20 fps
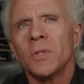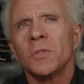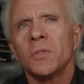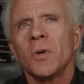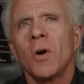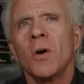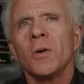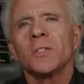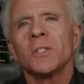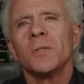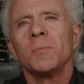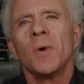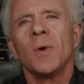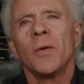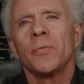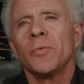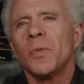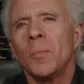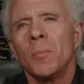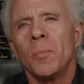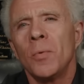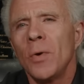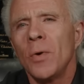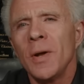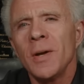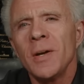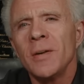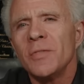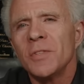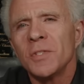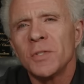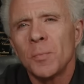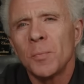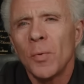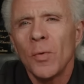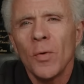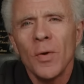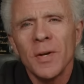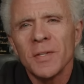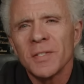it talks about the bread of his
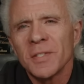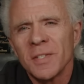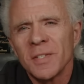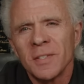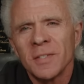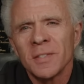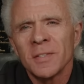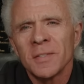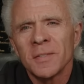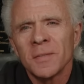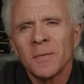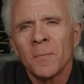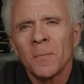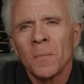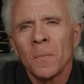presence.